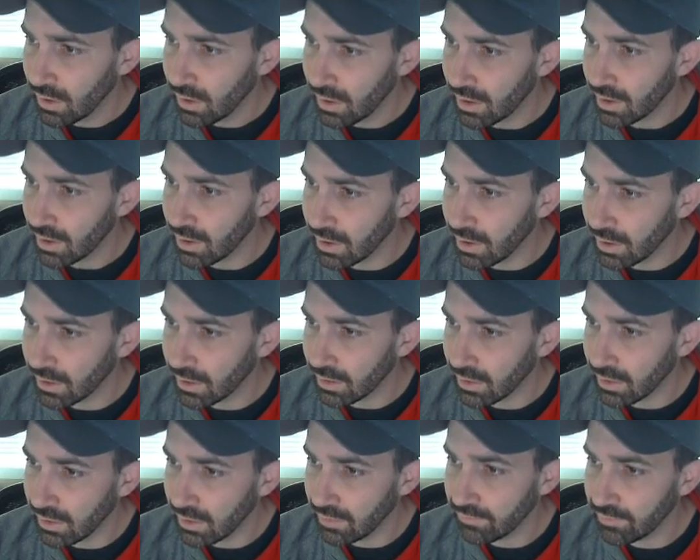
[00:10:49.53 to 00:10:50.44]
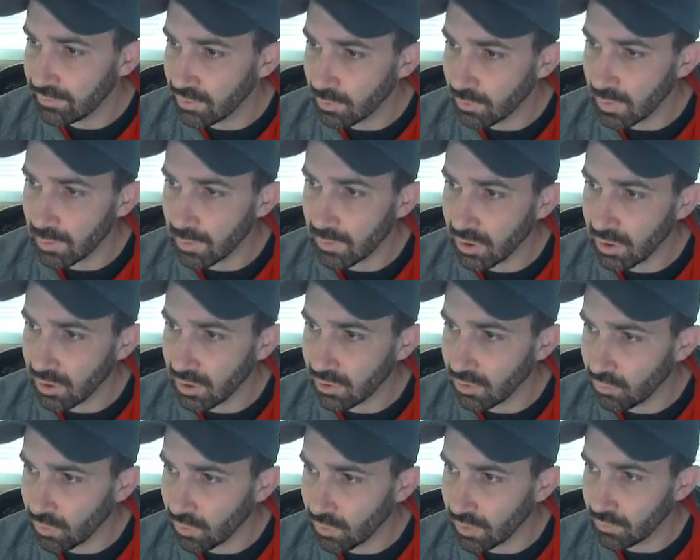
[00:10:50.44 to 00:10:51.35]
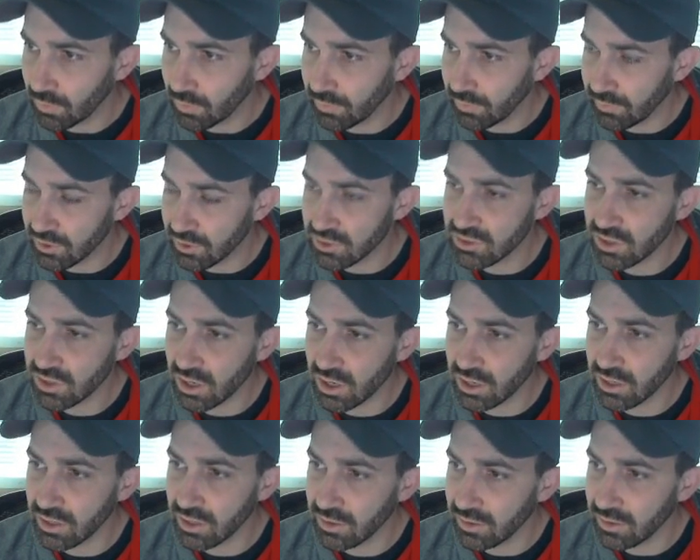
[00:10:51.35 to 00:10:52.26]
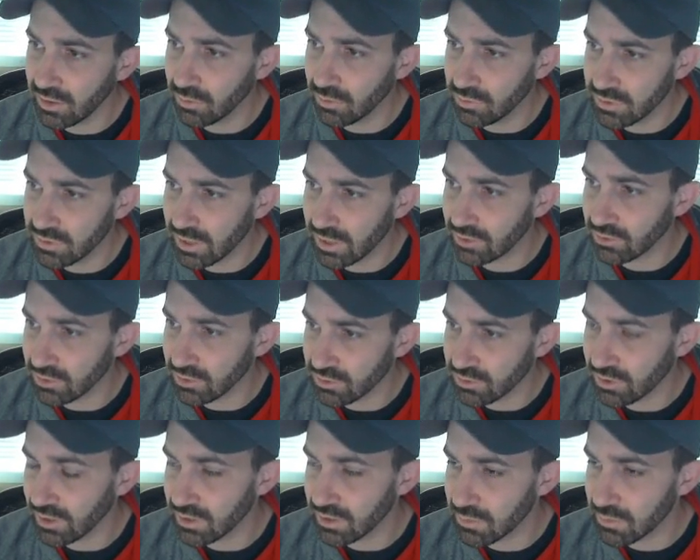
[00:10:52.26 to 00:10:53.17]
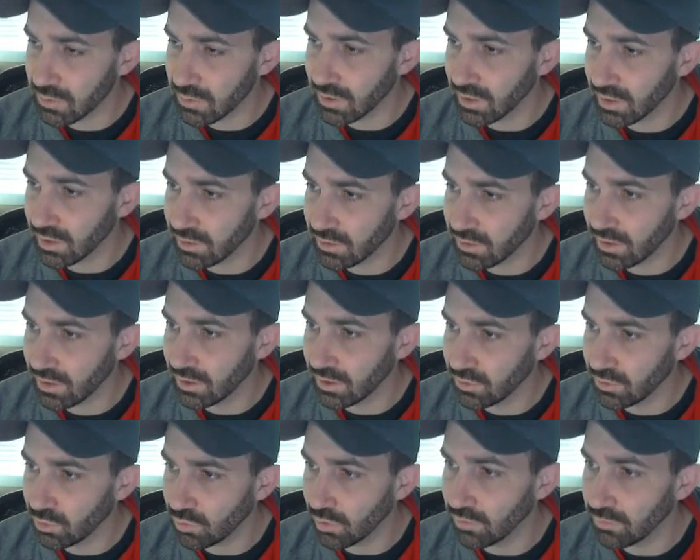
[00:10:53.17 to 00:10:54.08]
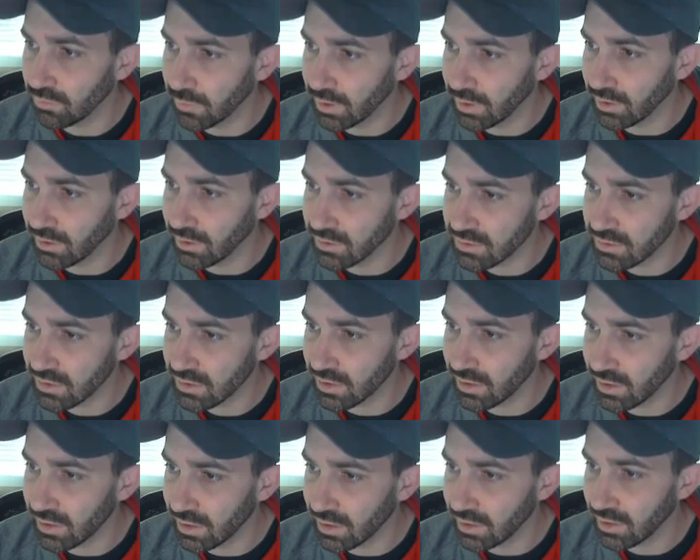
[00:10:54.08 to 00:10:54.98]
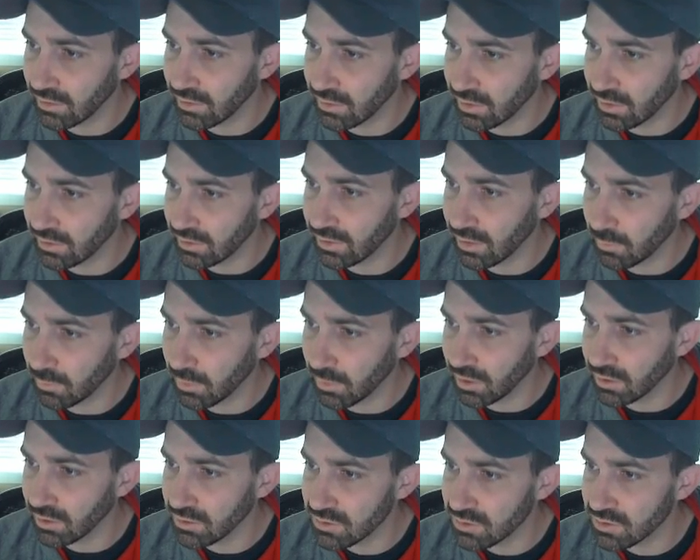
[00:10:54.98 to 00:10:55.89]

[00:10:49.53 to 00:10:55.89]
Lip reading: And if you remember when we first started, it was actually transmitting at 12 meters and nothing at 10 meters.